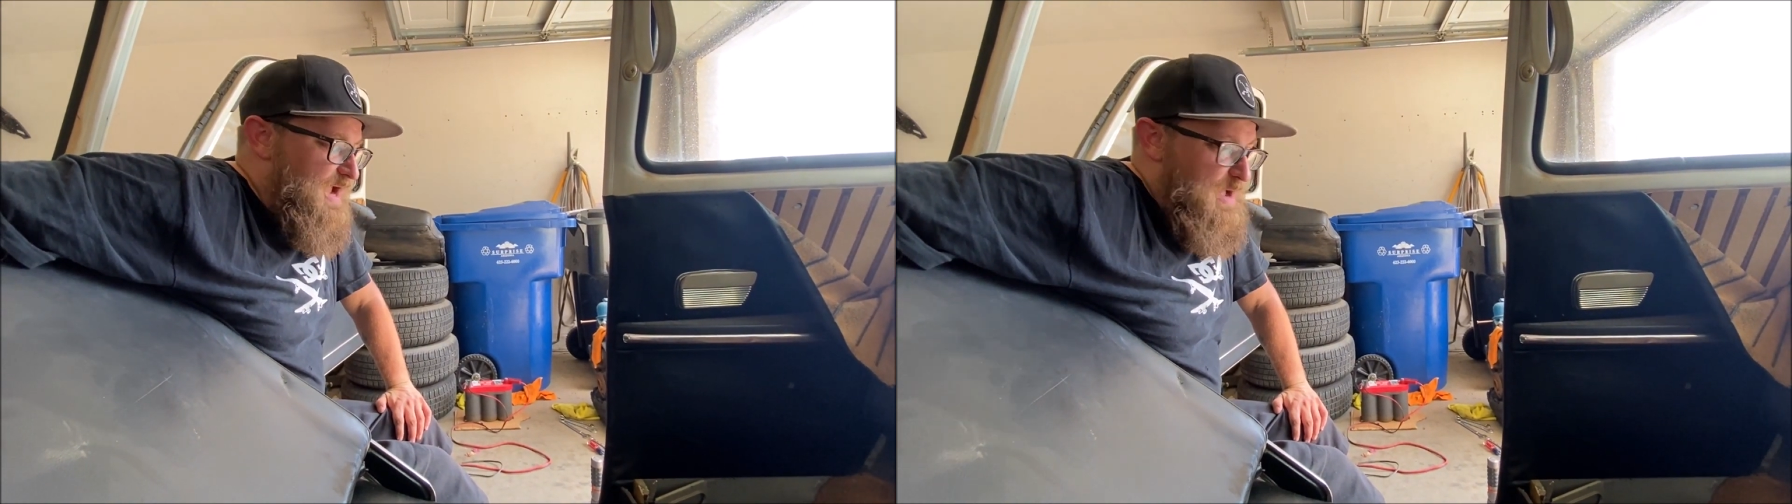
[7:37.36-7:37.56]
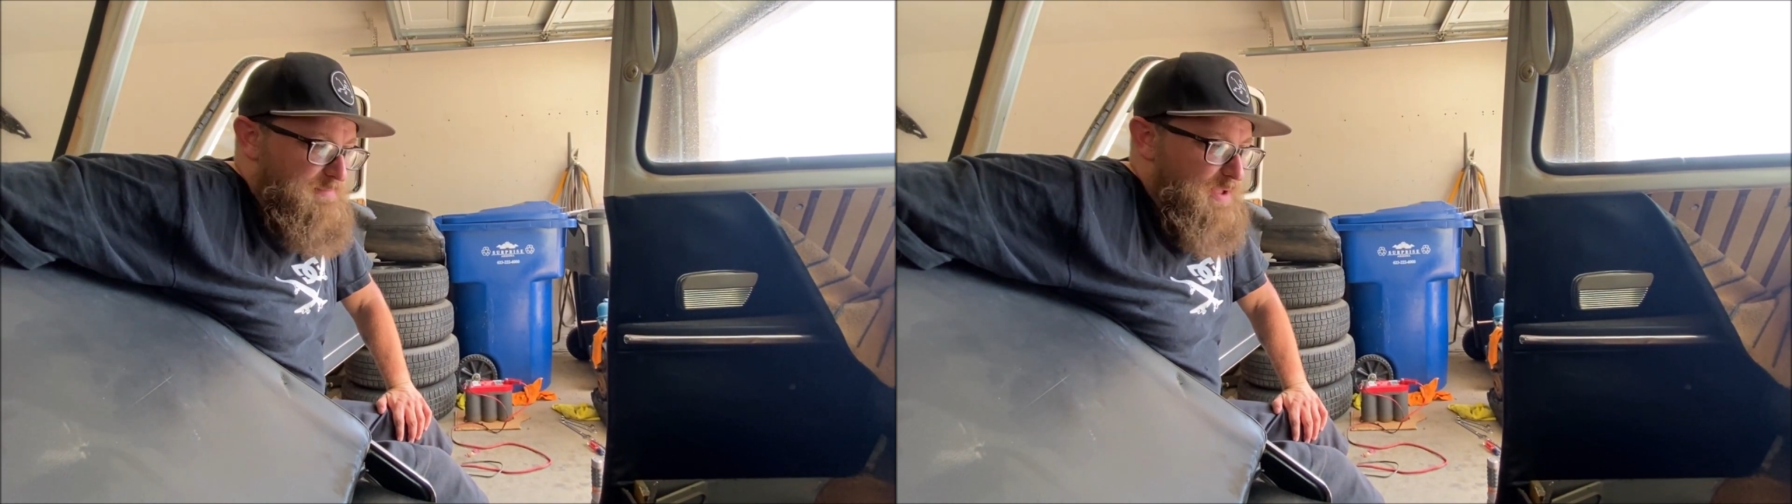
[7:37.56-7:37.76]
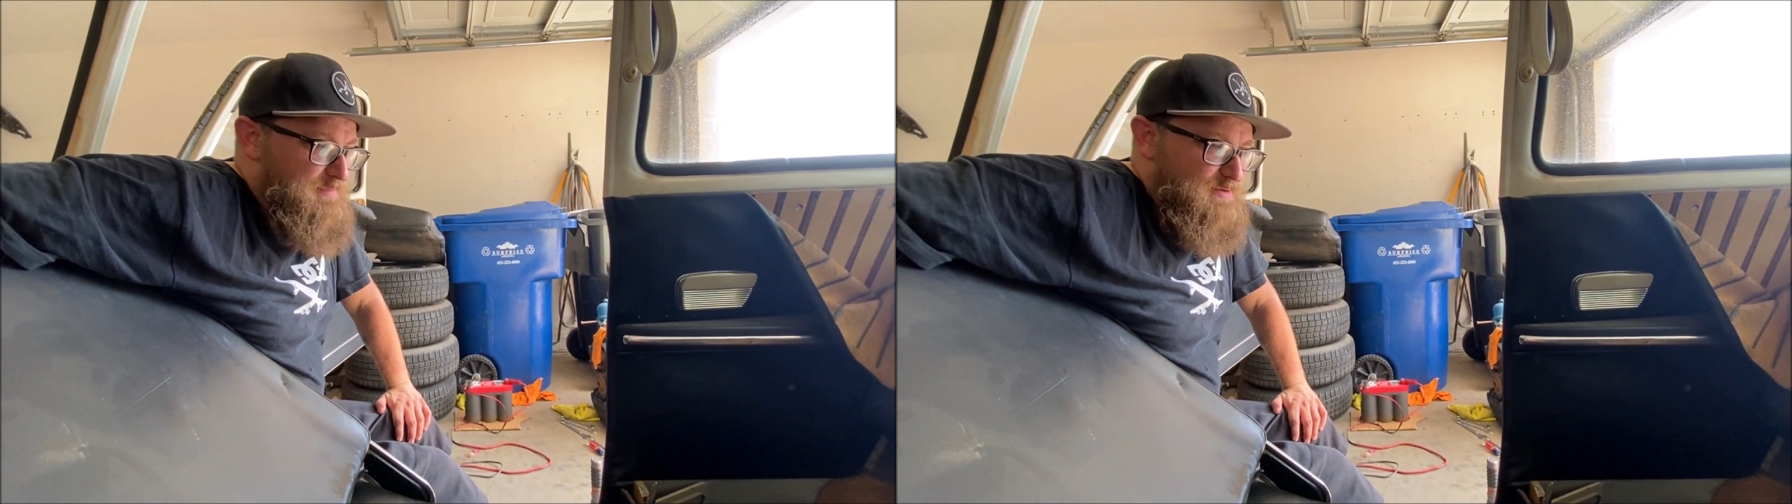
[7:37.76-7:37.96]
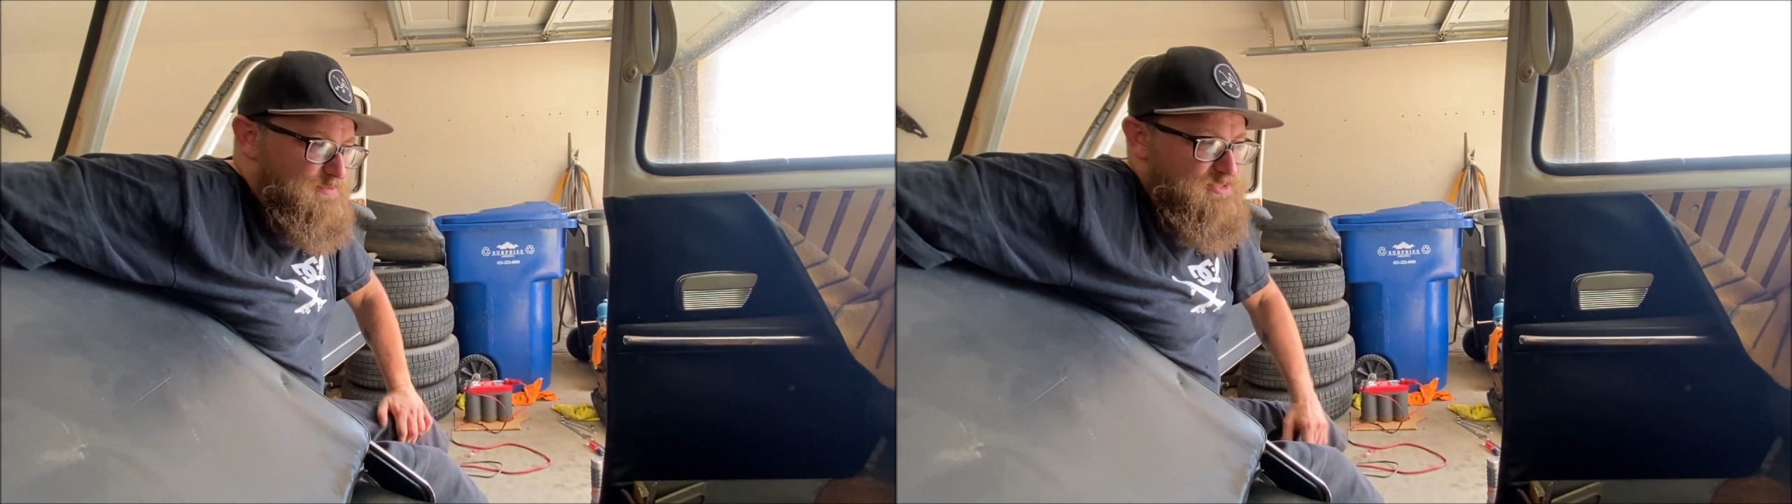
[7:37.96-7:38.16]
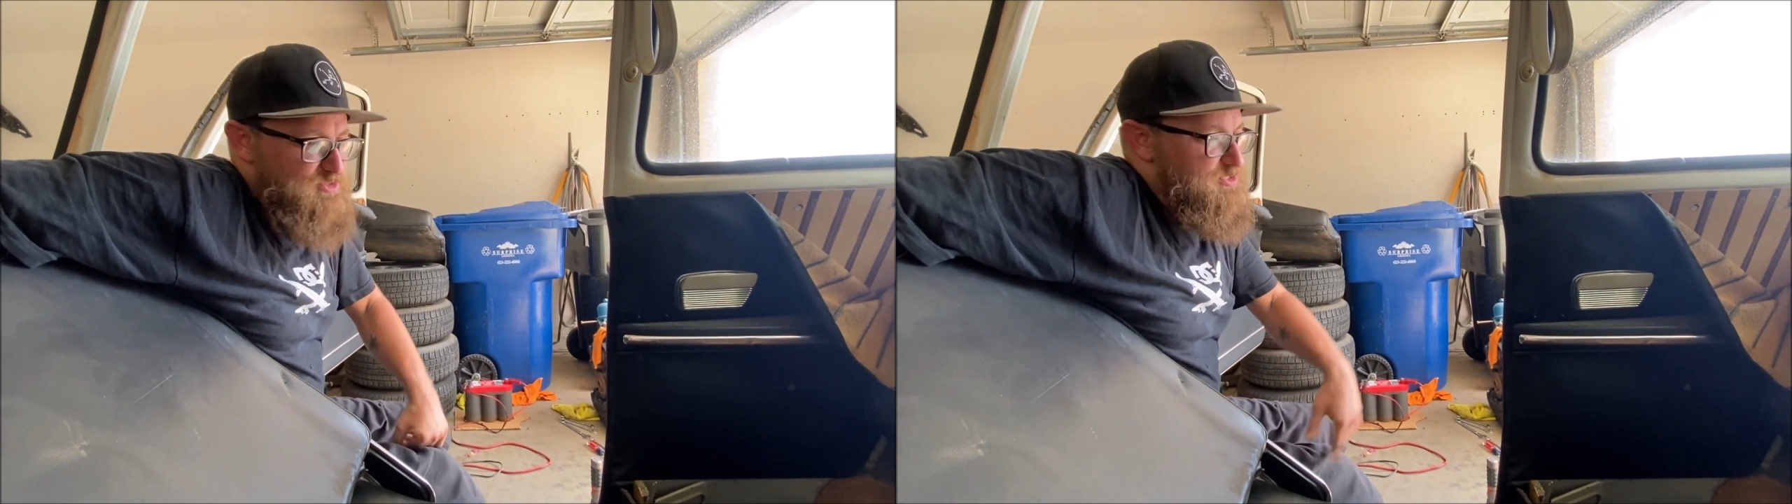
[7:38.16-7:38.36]
I might be able
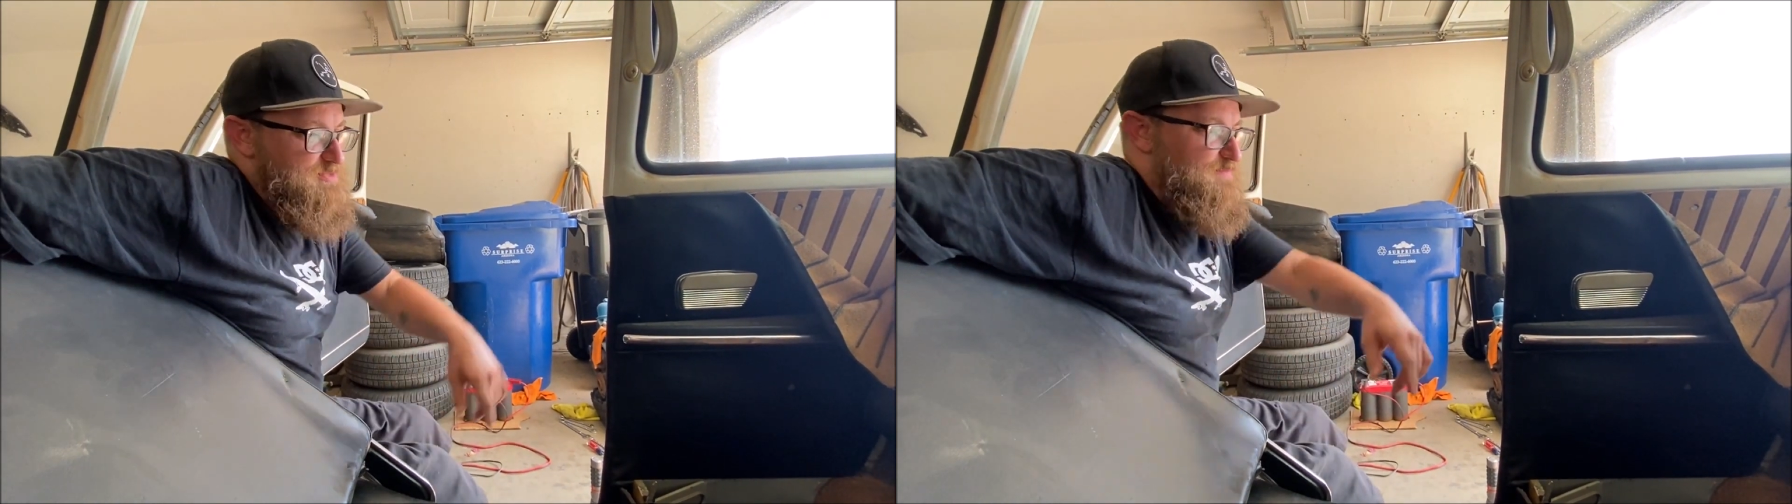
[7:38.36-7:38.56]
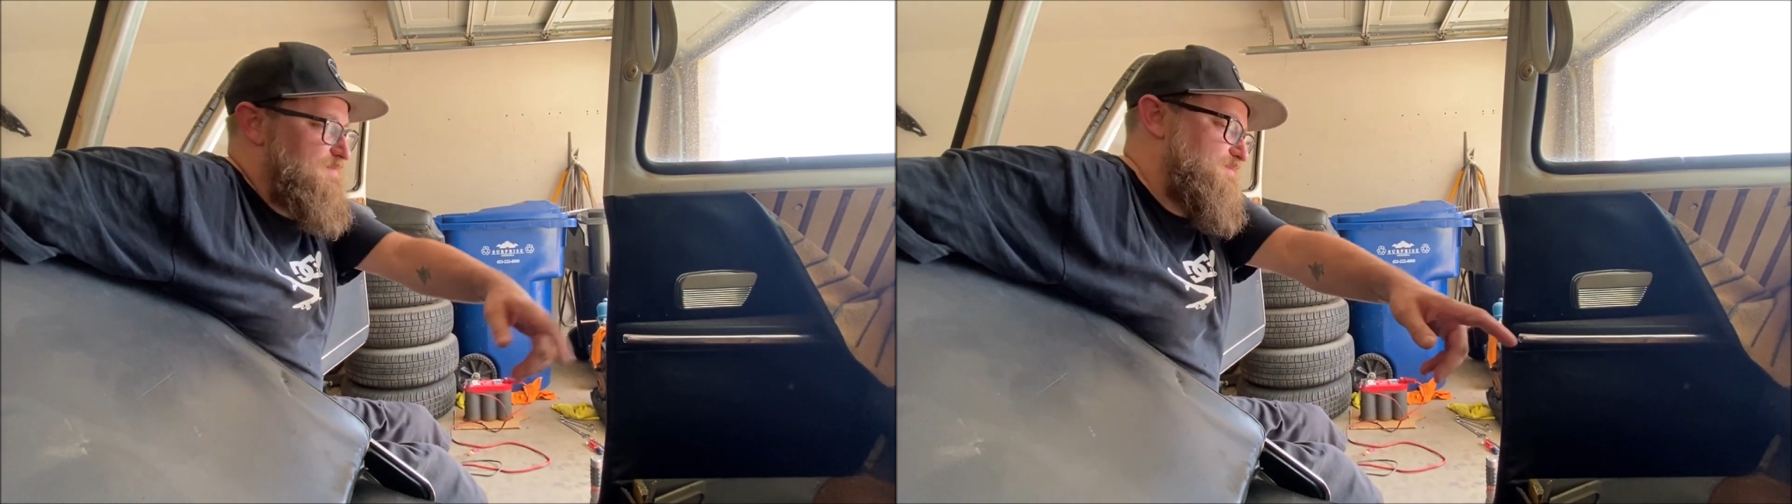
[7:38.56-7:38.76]
to just